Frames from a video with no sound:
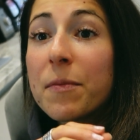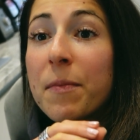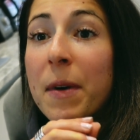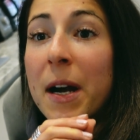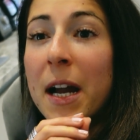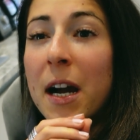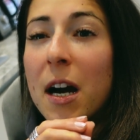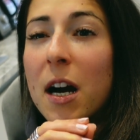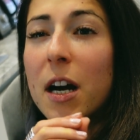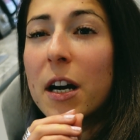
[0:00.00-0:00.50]
My
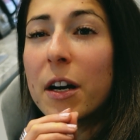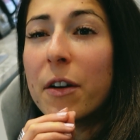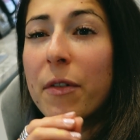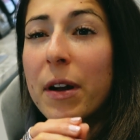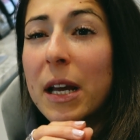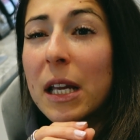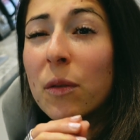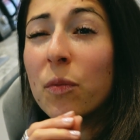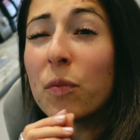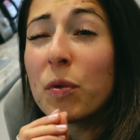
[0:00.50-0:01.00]
heart
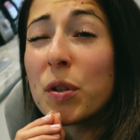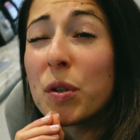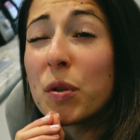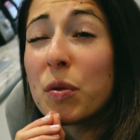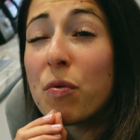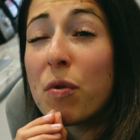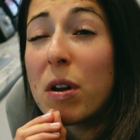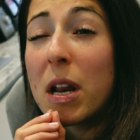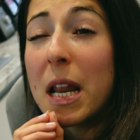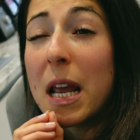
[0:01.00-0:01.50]
rate
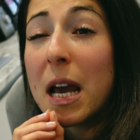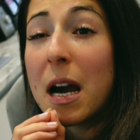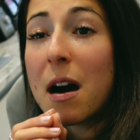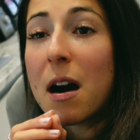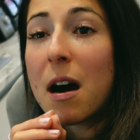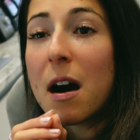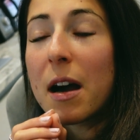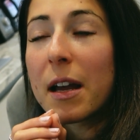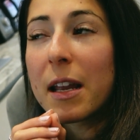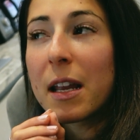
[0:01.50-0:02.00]
was really
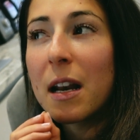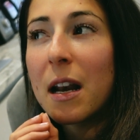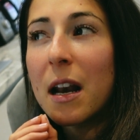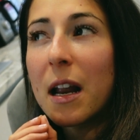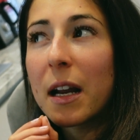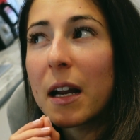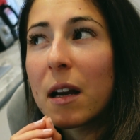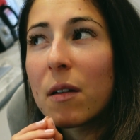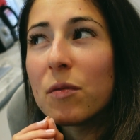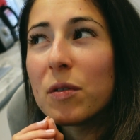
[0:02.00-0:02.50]
high, and
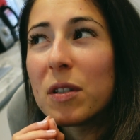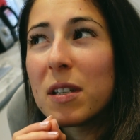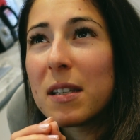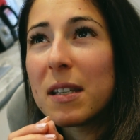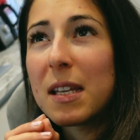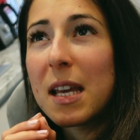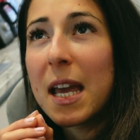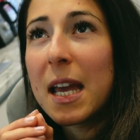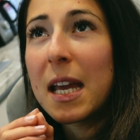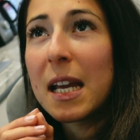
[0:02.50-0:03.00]
like I was
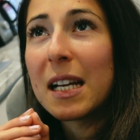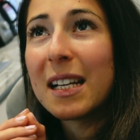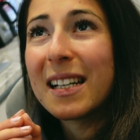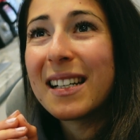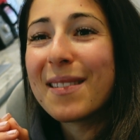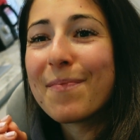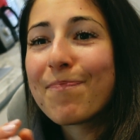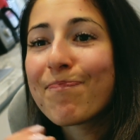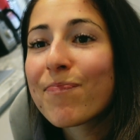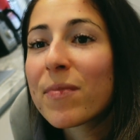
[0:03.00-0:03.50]
saying,
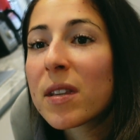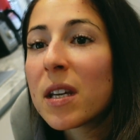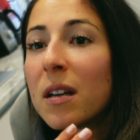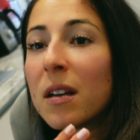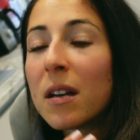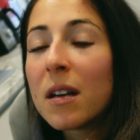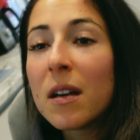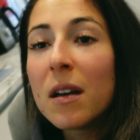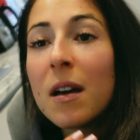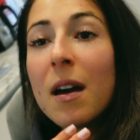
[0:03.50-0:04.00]
I
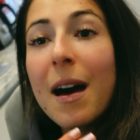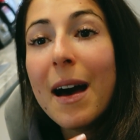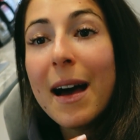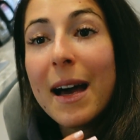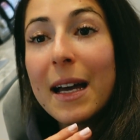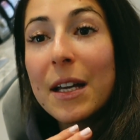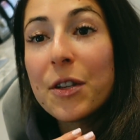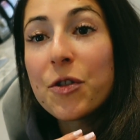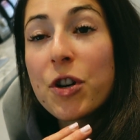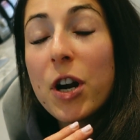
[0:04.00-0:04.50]

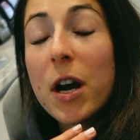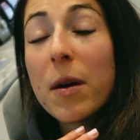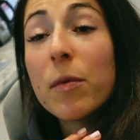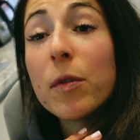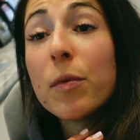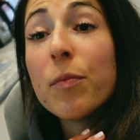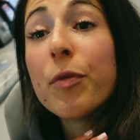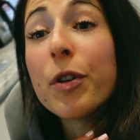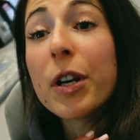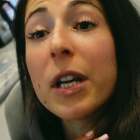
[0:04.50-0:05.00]
had
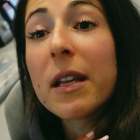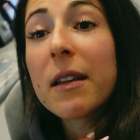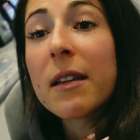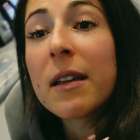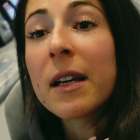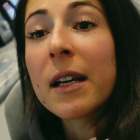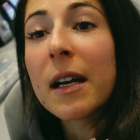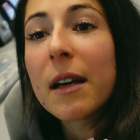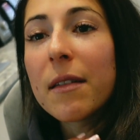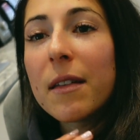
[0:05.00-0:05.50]
trouble
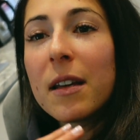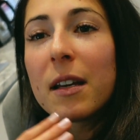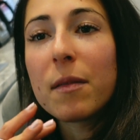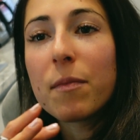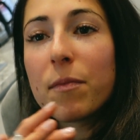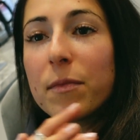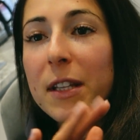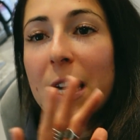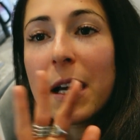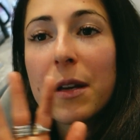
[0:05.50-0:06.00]
breathing. I
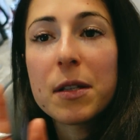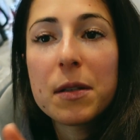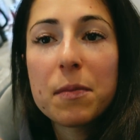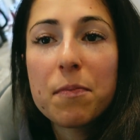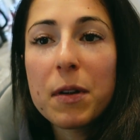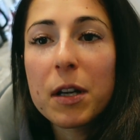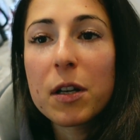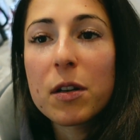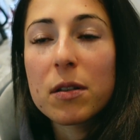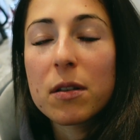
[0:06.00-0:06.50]
think that's
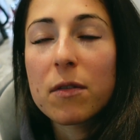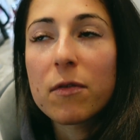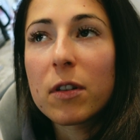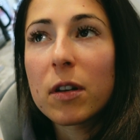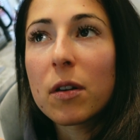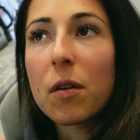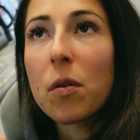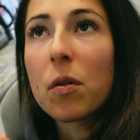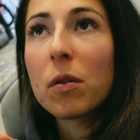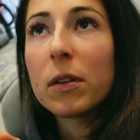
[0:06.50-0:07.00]
because of the
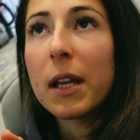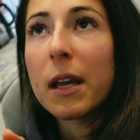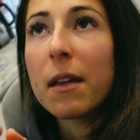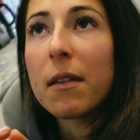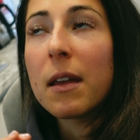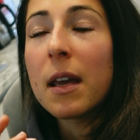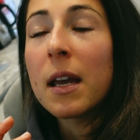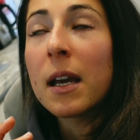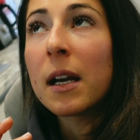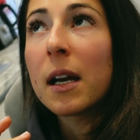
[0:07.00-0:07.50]
cold, I
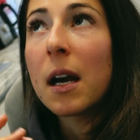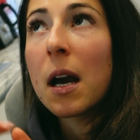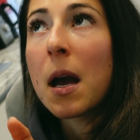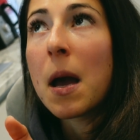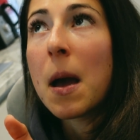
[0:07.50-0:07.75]
think.